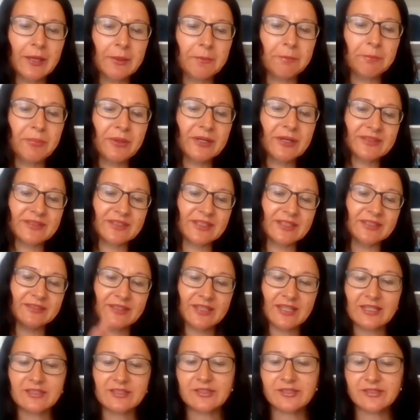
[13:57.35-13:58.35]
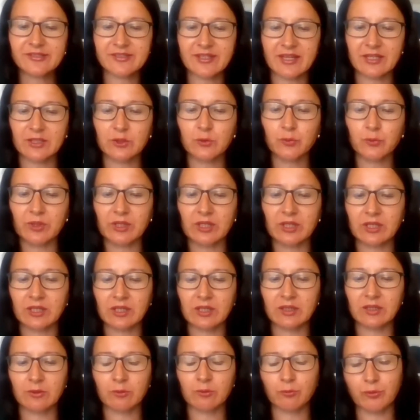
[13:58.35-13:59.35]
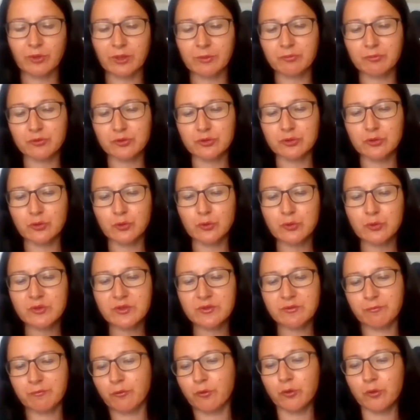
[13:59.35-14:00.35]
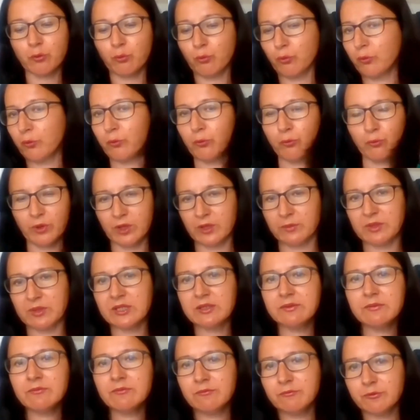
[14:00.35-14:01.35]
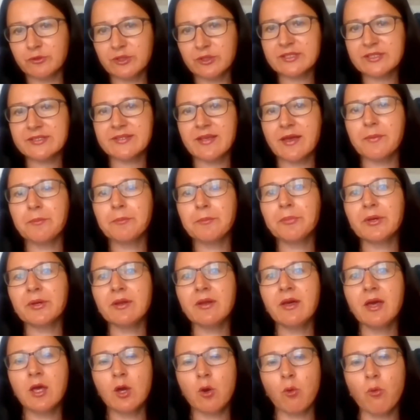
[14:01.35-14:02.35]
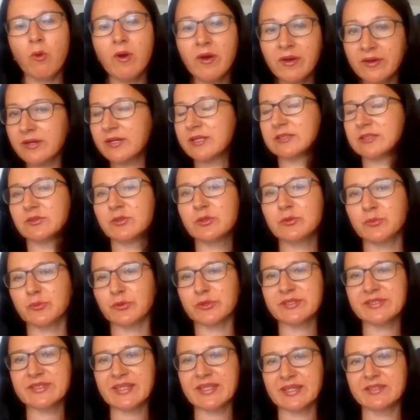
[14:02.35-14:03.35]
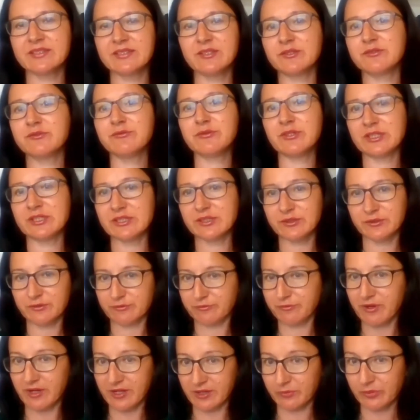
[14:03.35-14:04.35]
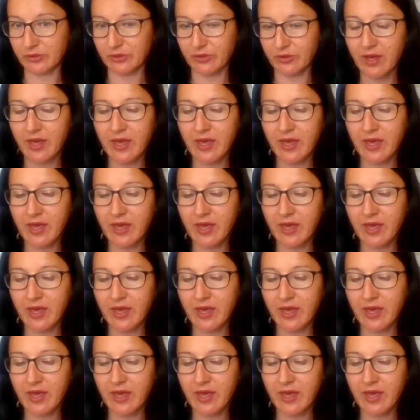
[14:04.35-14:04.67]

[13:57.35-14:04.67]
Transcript: But in the other side, we produce for women, for example, 100% infinited fiber.